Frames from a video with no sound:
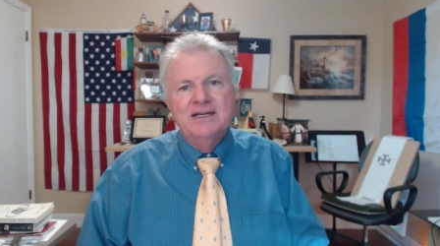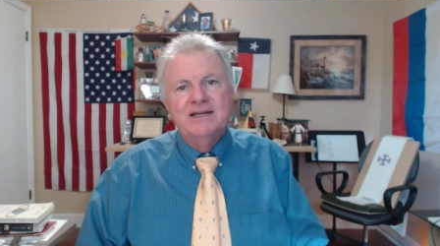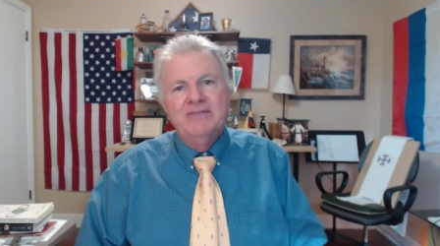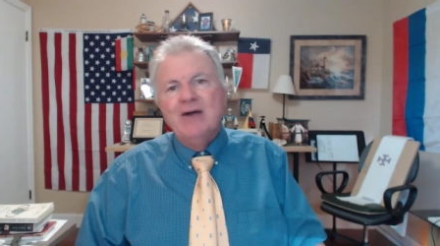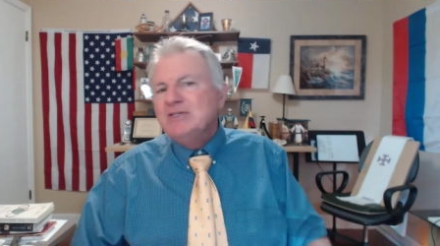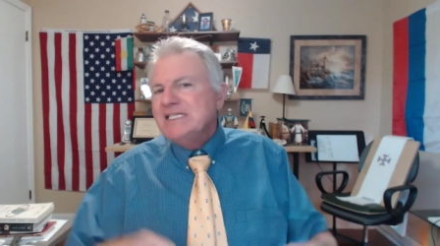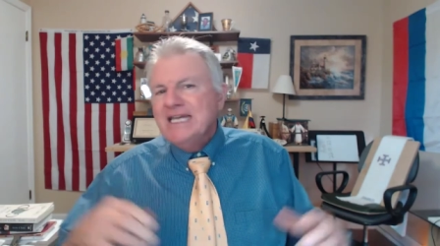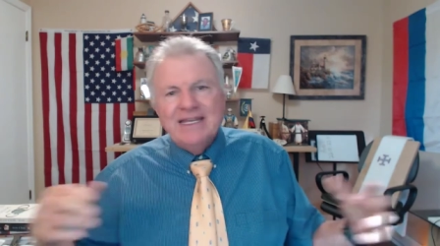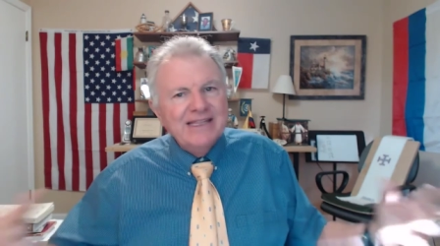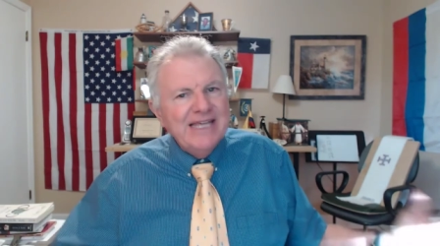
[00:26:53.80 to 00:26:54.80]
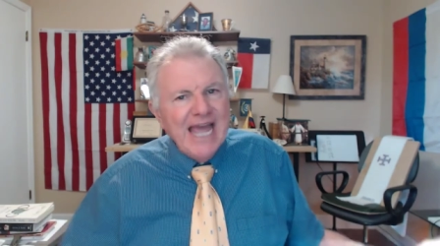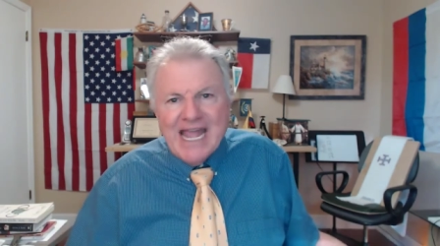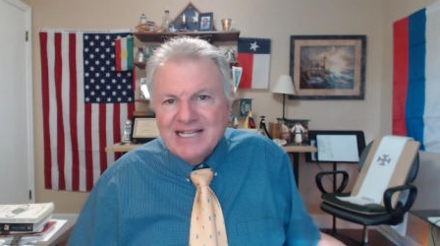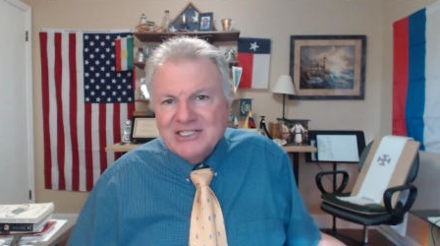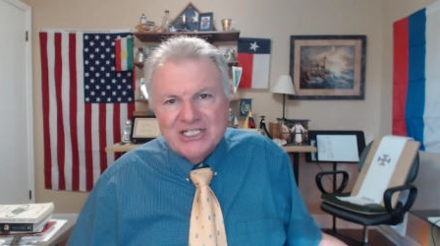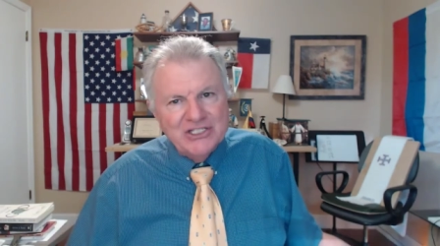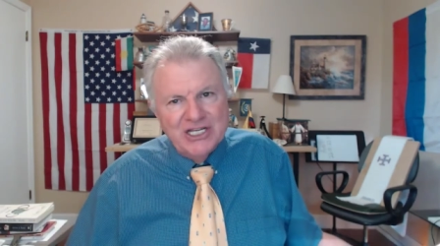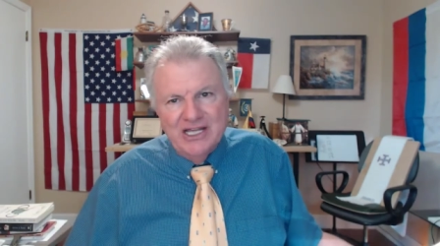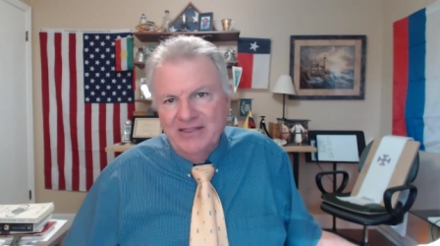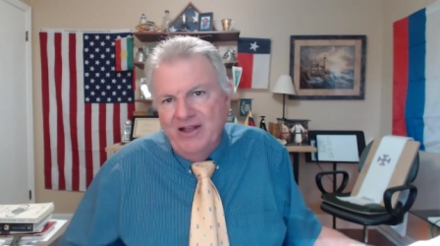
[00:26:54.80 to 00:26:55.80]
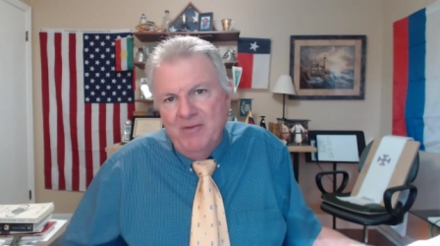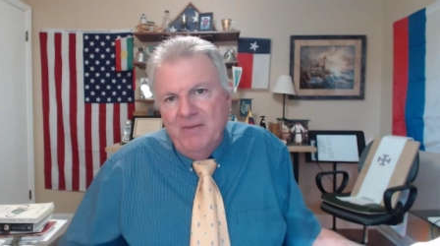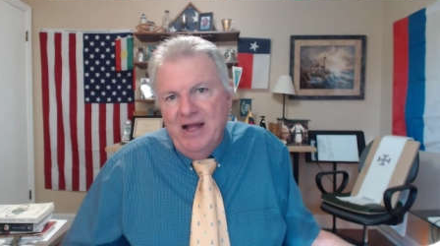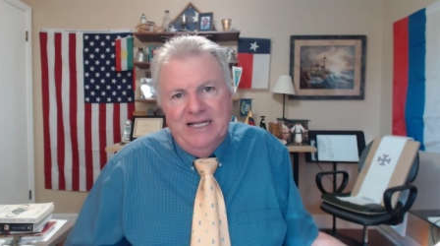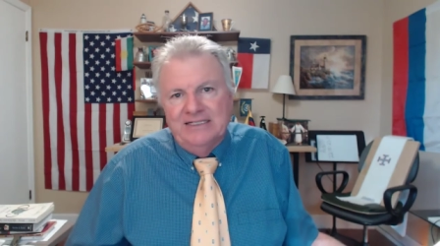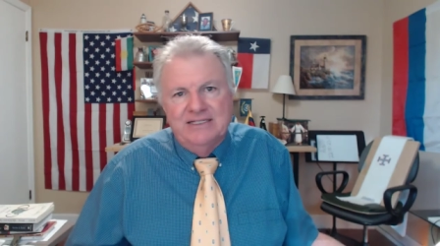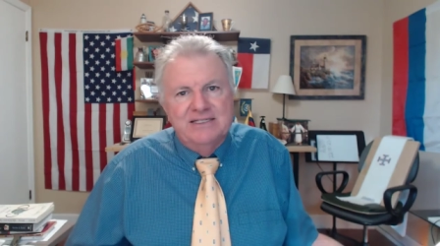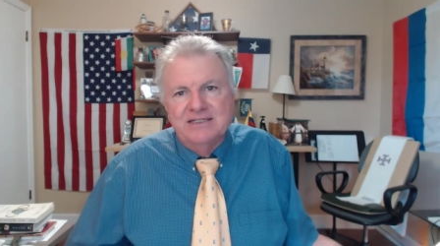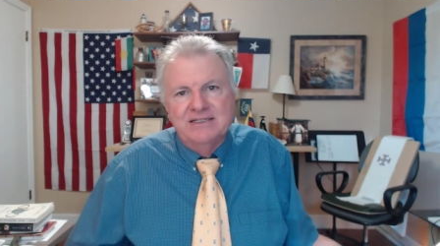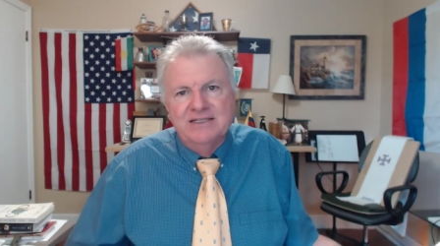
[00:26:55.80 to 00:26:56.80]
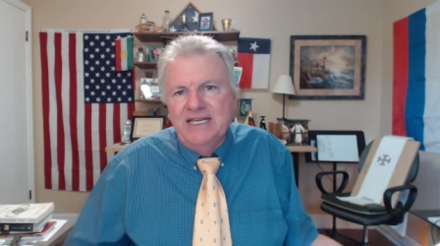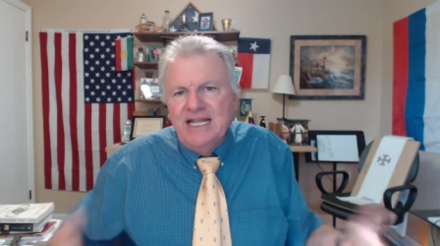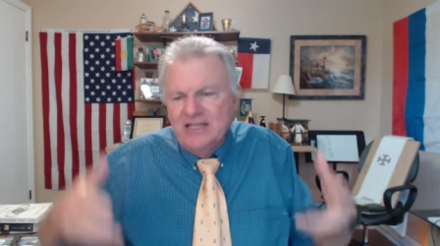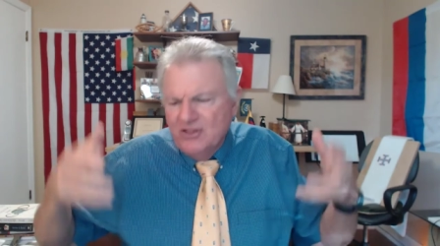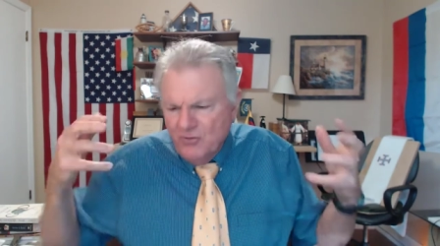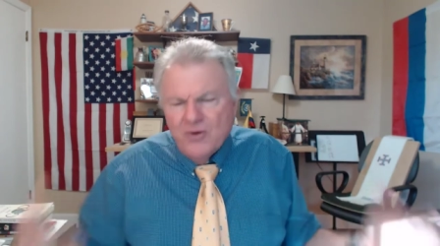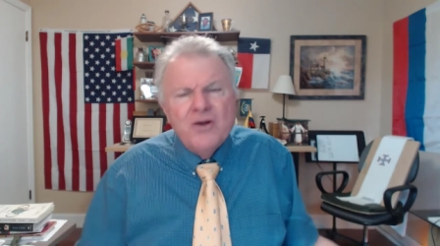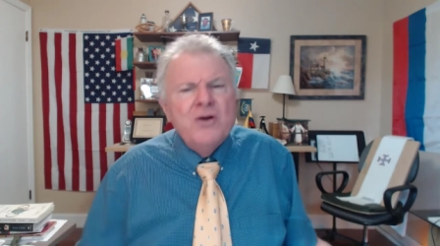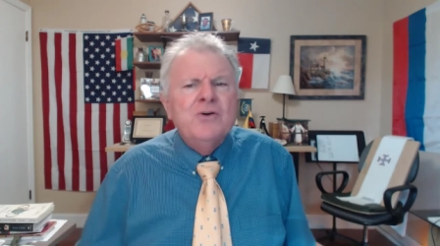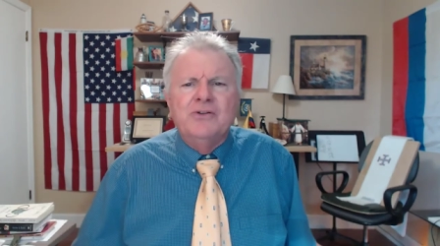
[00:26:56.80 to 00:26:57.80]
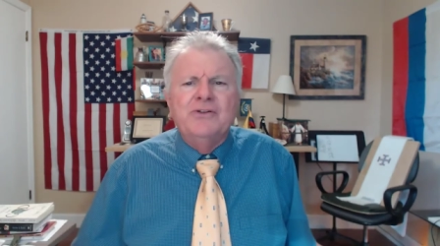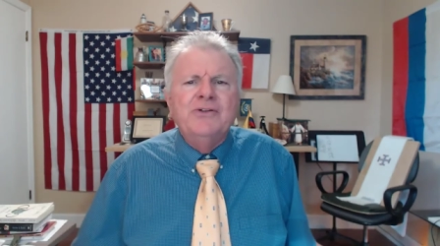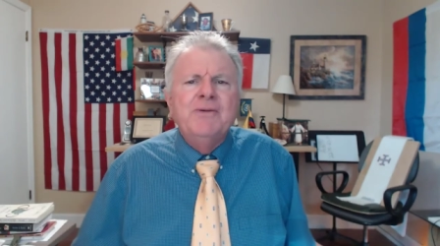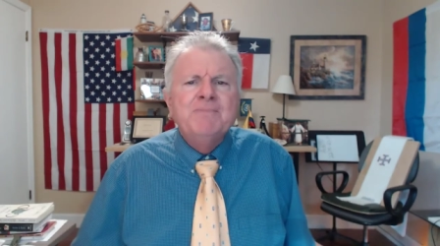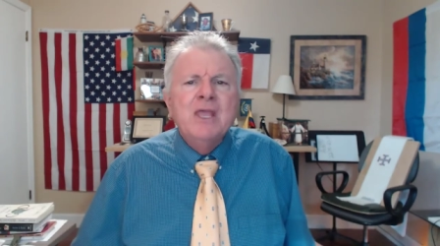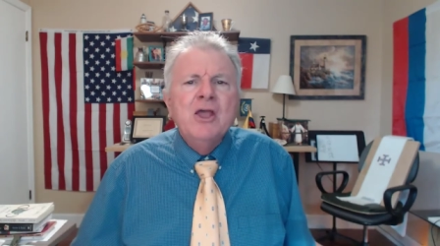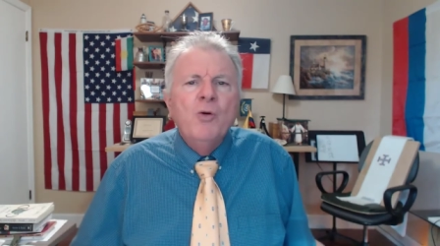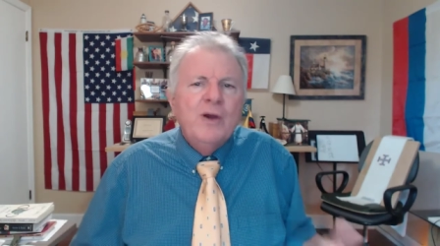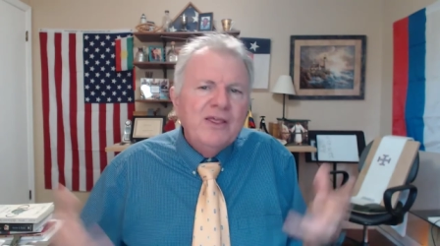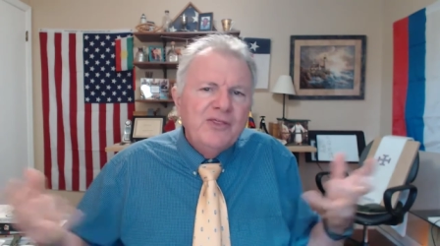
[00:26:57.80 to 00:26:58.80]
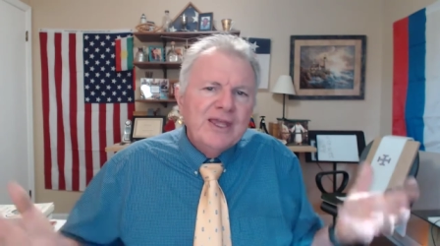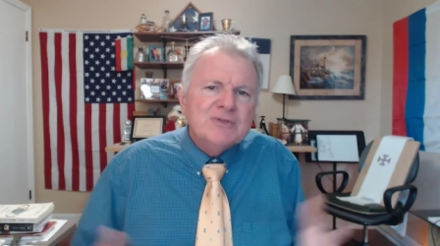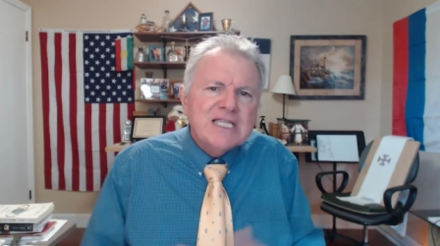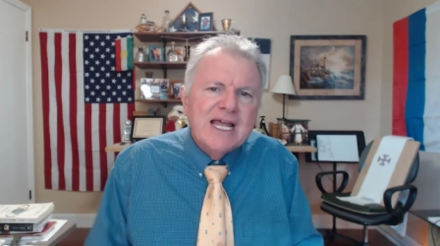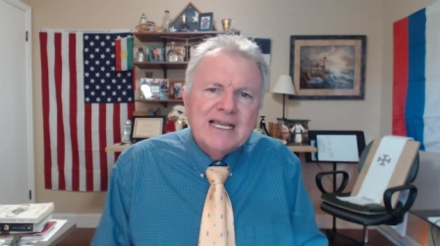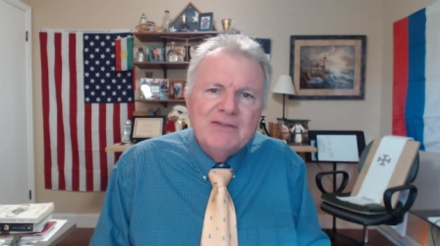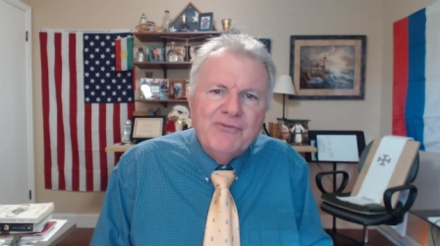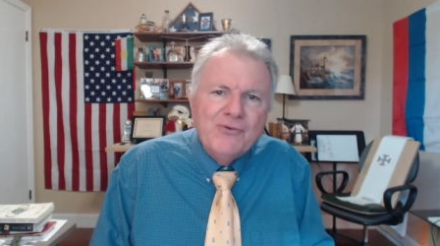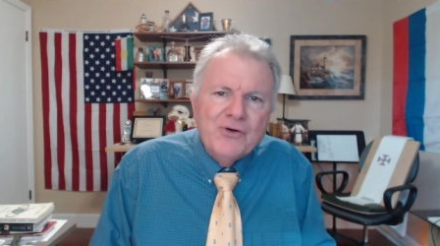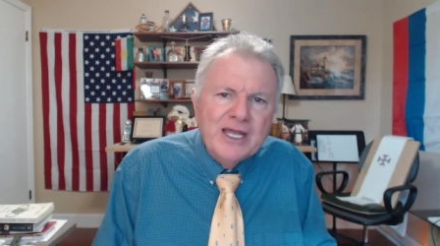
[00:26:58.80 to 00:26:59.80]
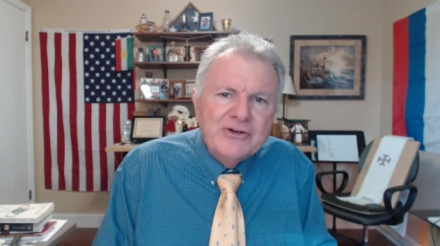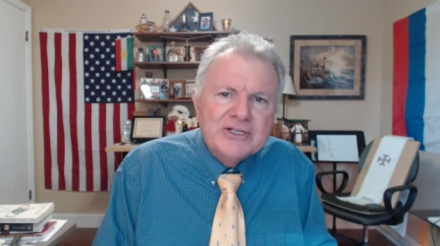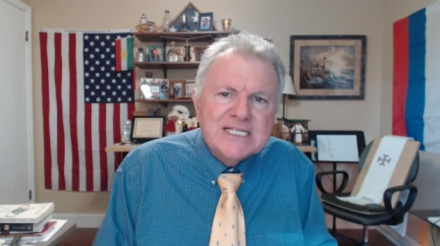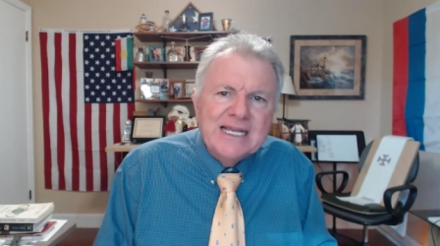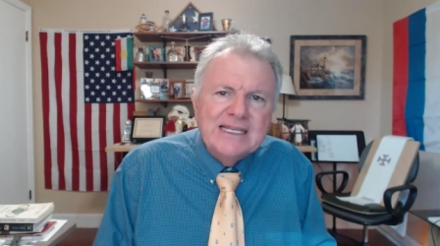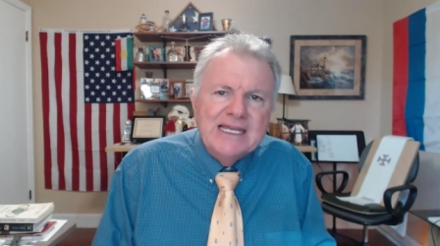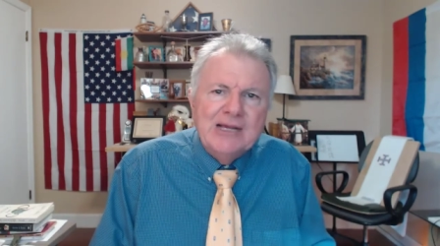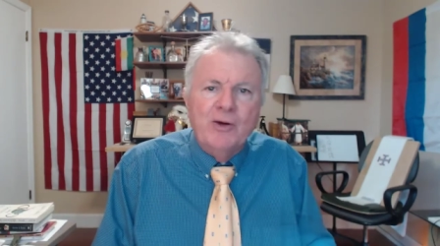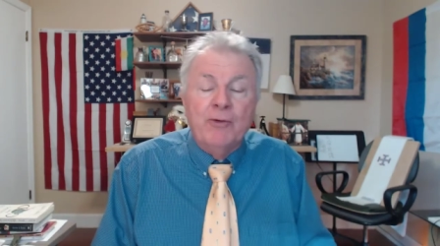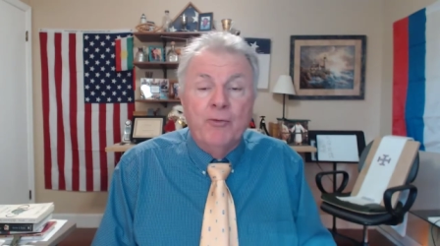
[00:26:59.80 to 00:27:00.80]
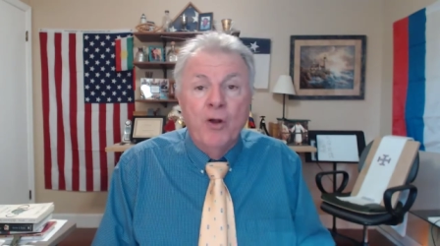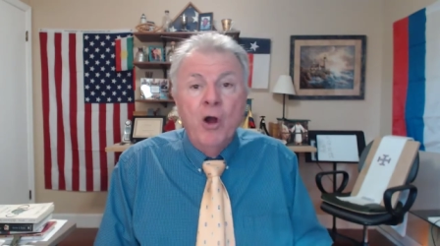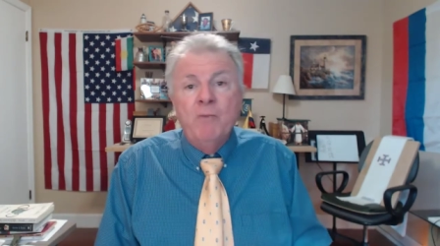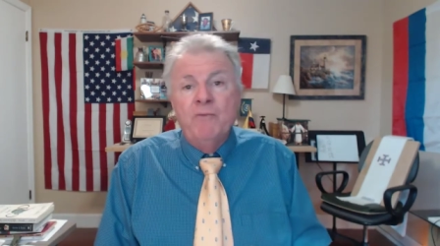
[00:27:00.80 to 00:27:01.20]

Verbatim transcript: That was the end of the age in, G in their minds, the end of the world. What do you think it was like in the 400s AD when Rome